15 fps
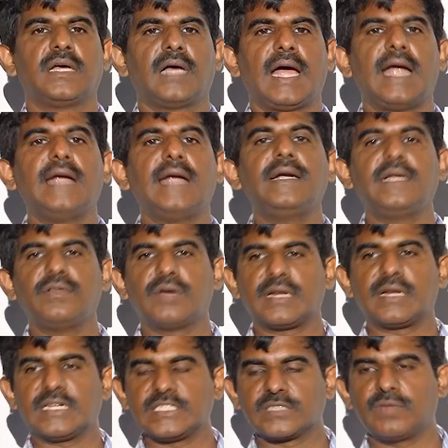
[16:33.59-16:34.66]
and your
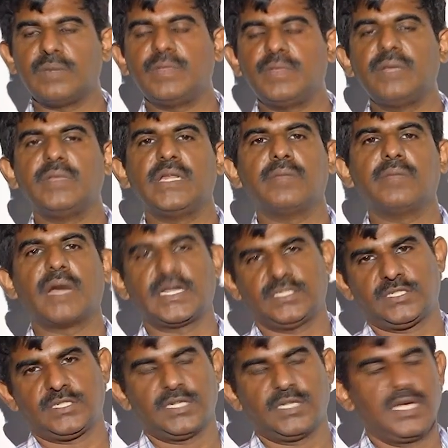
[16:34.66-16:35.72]
risk will be
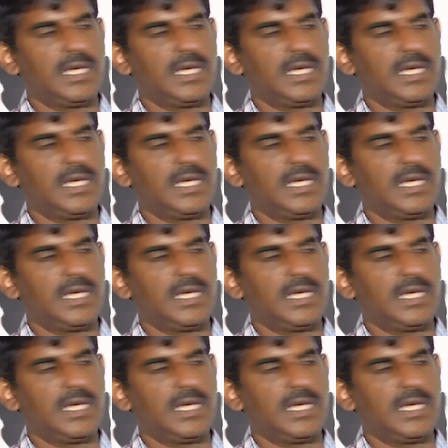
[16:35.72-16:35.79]
minimized.